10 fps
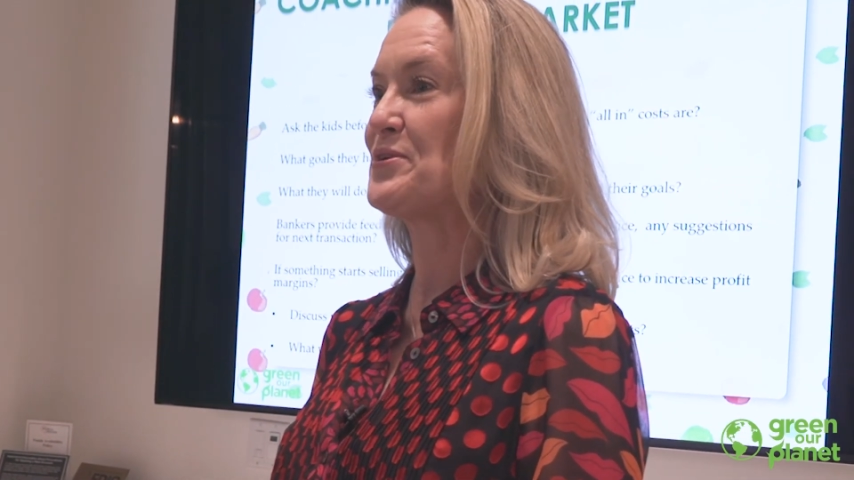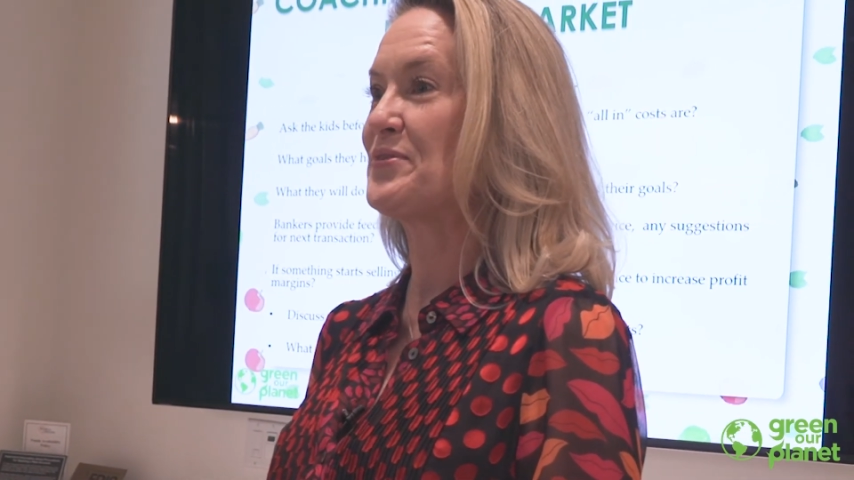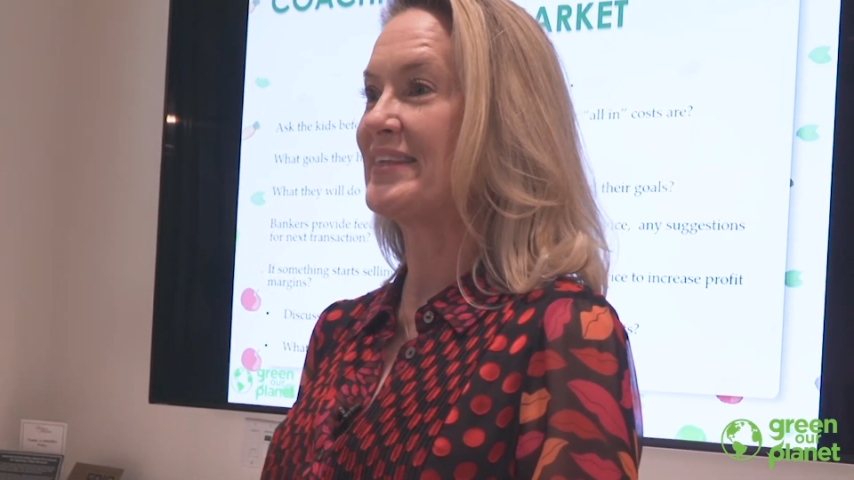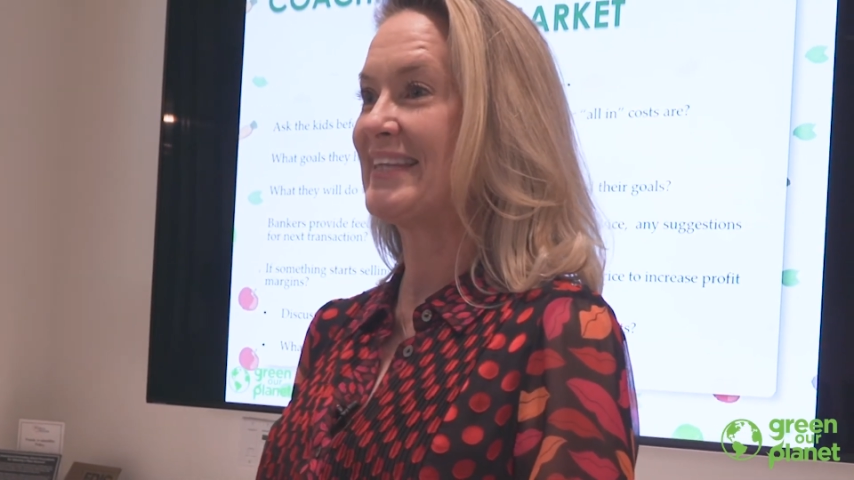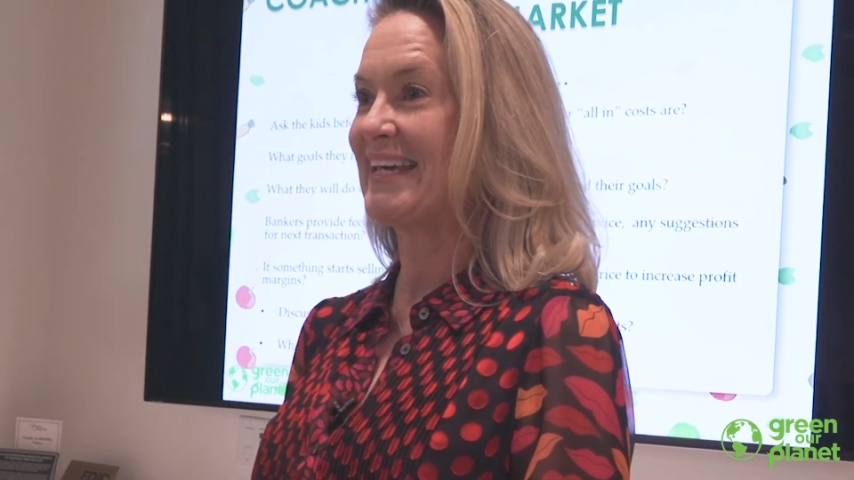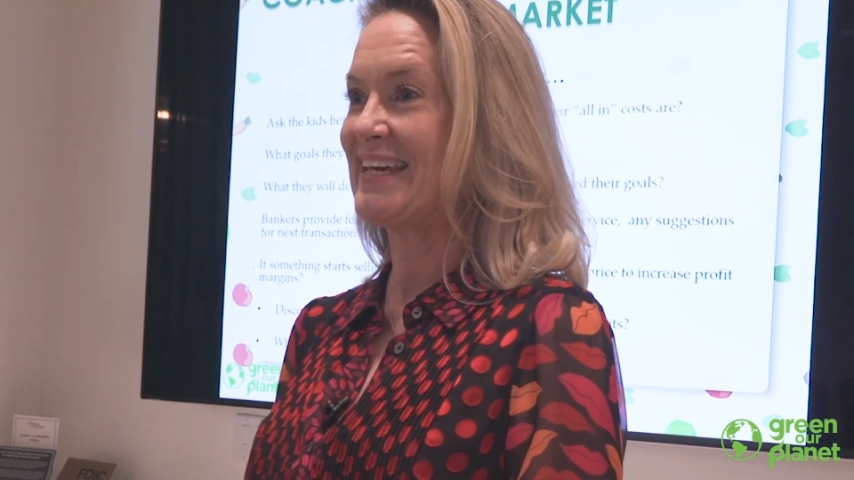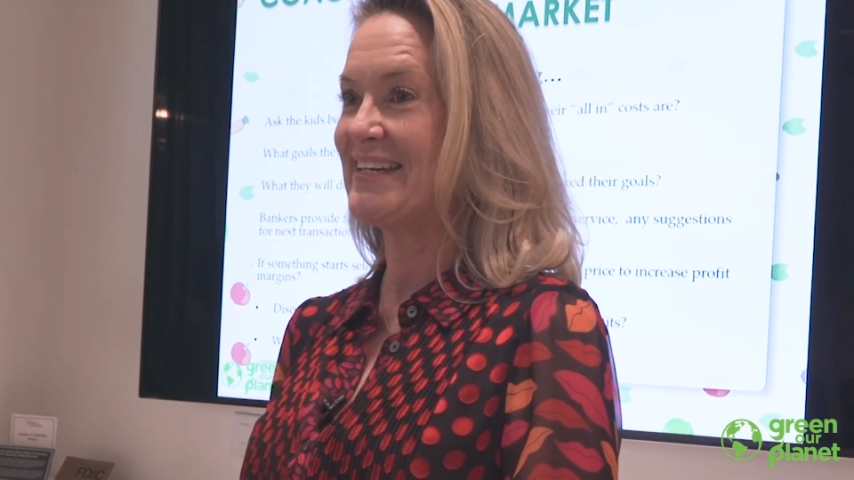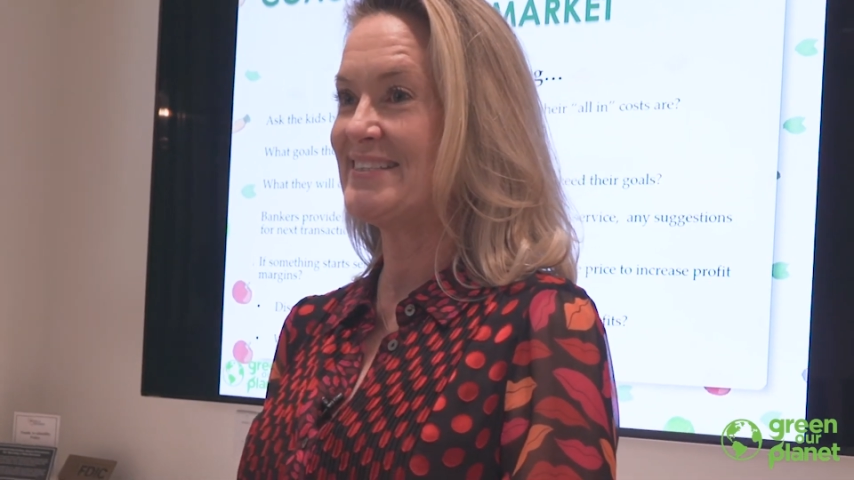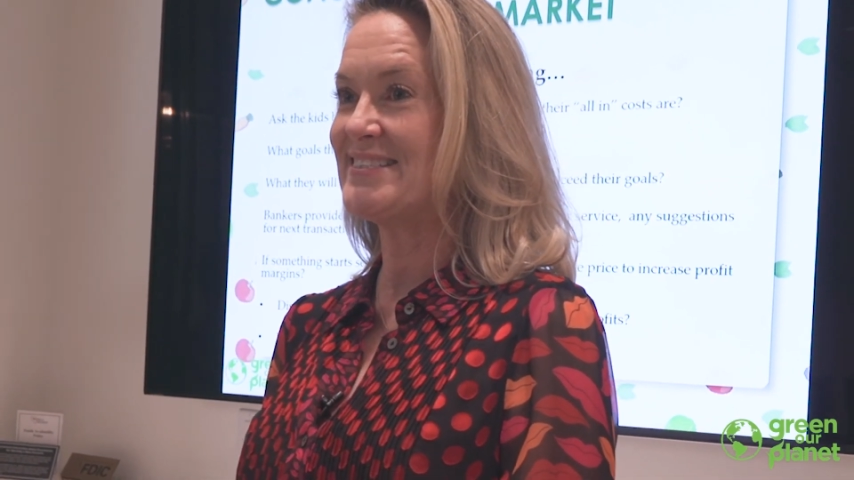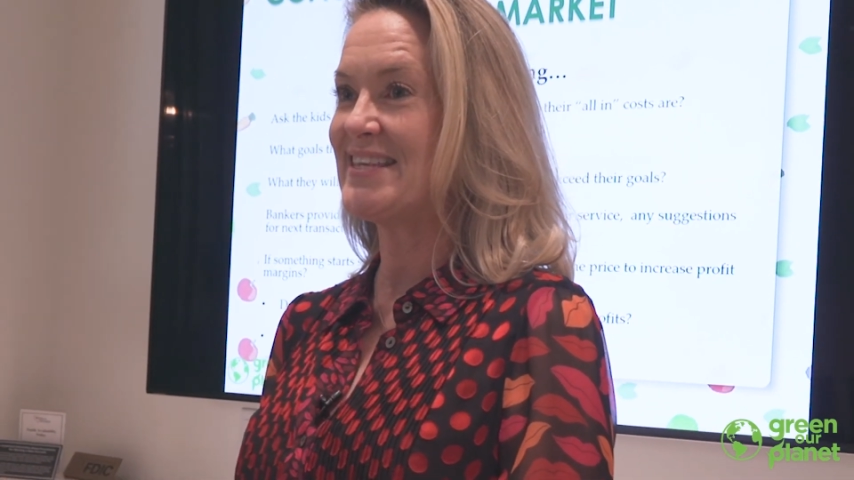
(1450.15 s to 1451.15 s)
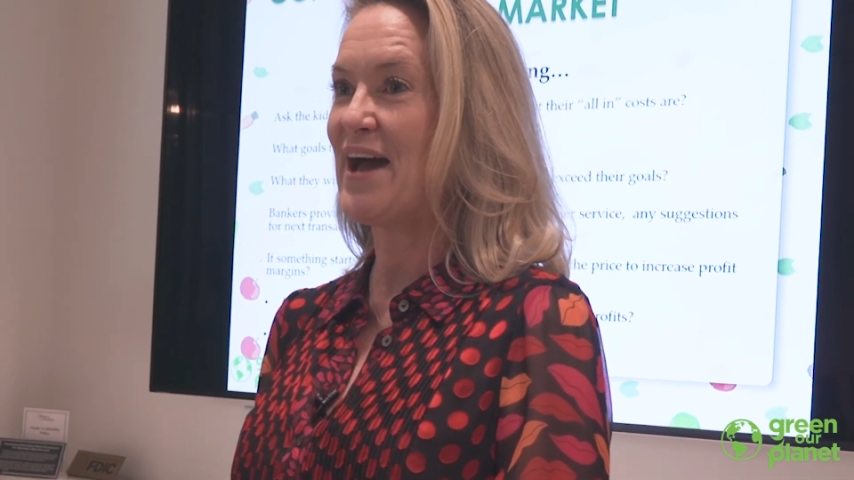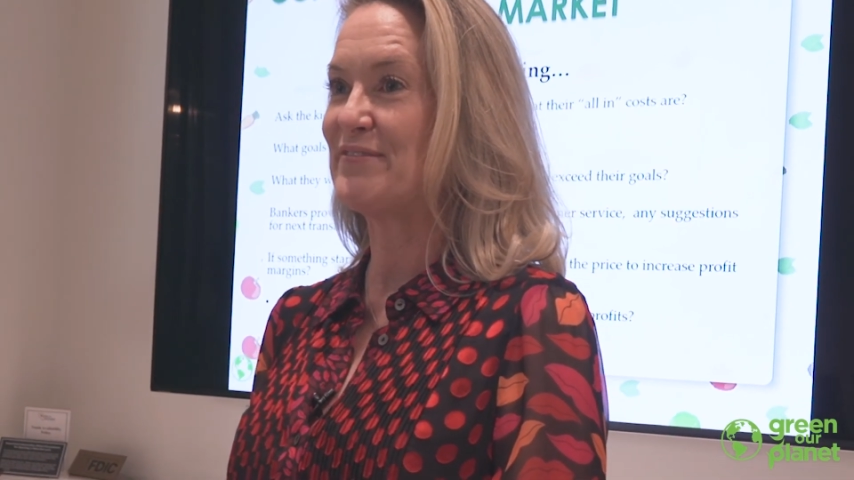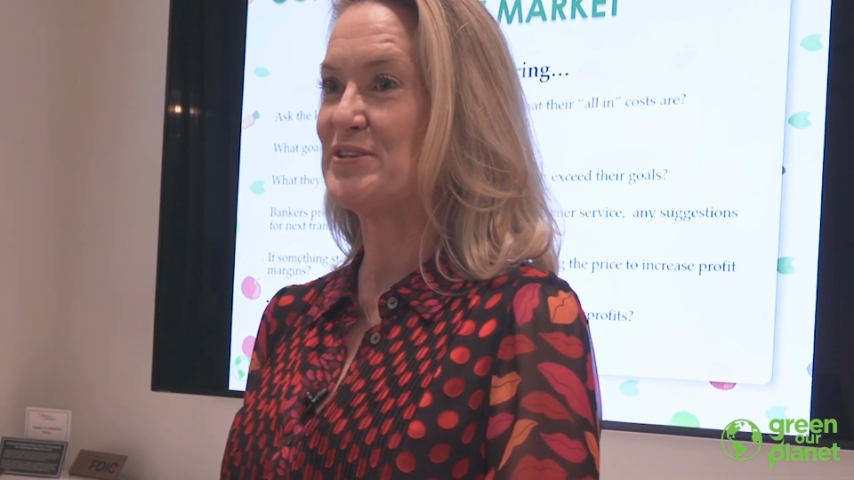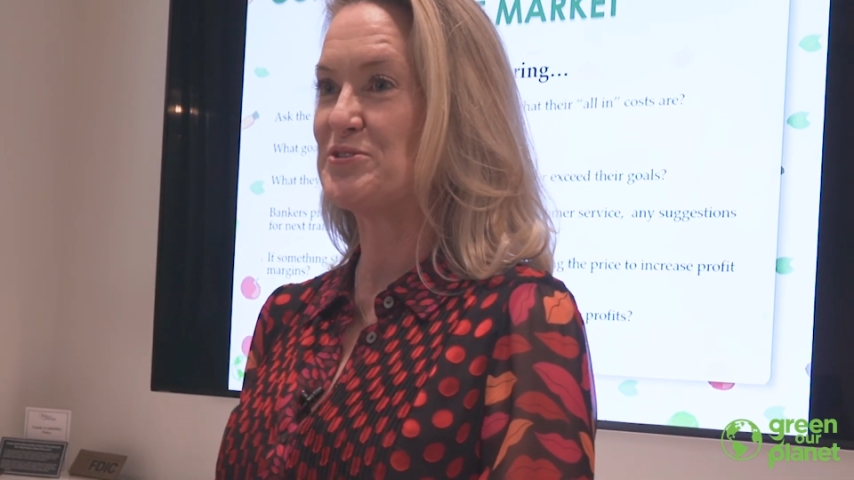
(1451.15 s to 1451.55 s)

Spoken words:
so that the kids have an